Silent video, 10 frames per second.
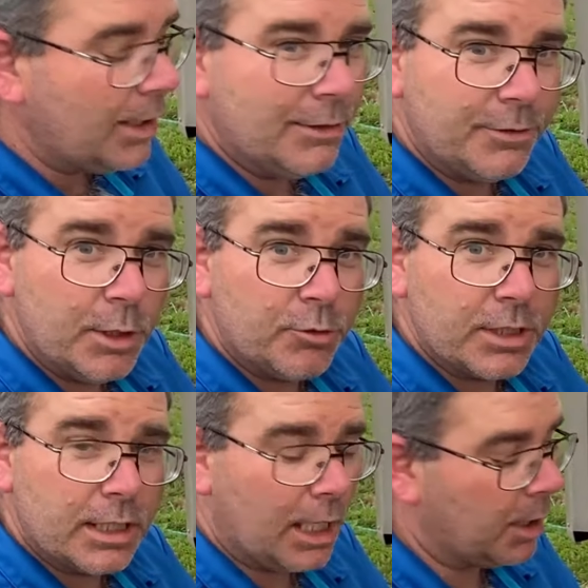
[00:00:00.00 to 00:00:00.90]
If you use it
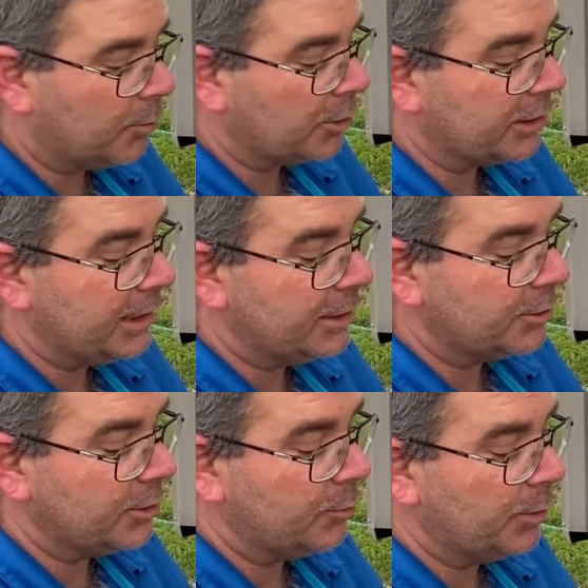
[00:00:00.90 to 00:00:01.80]
in a hot water heater,
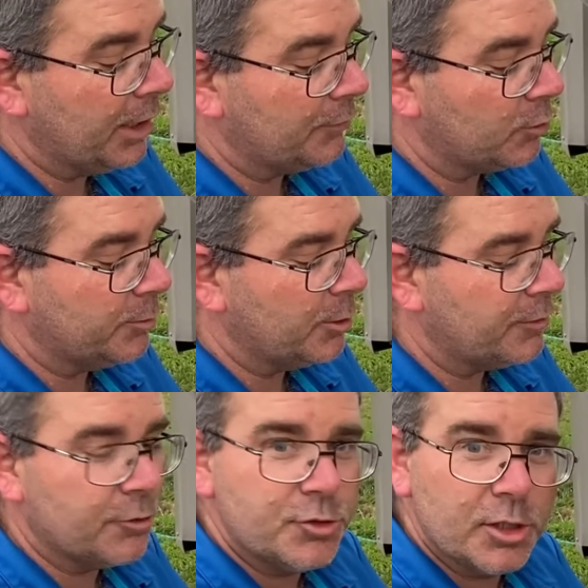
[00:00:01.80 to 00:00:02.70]
you will have to remove
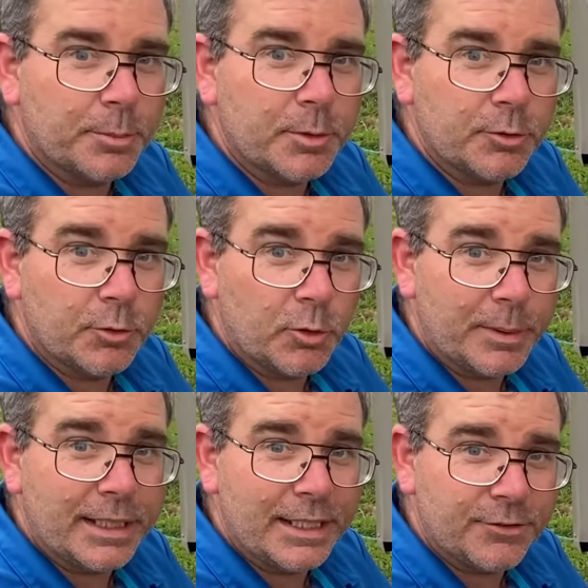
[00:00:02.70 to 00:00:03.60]
this jumper, so it'll
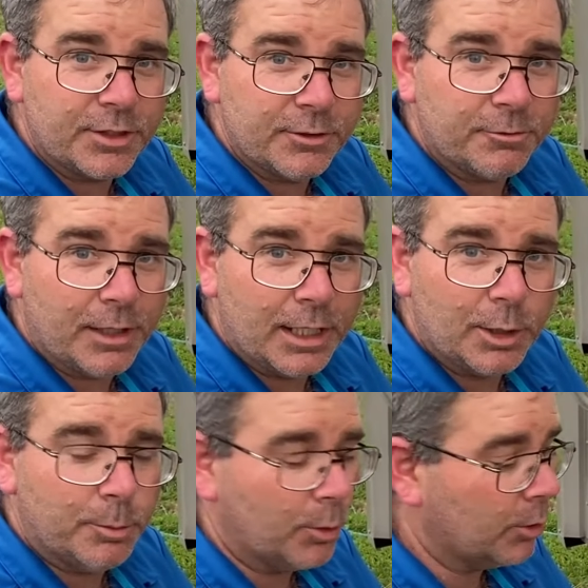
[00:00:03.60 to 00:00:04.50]
be an instant
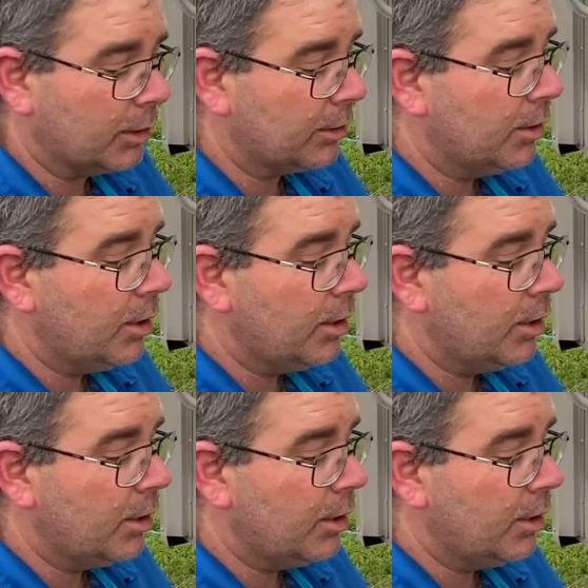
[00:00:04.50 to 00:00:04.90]
fire board.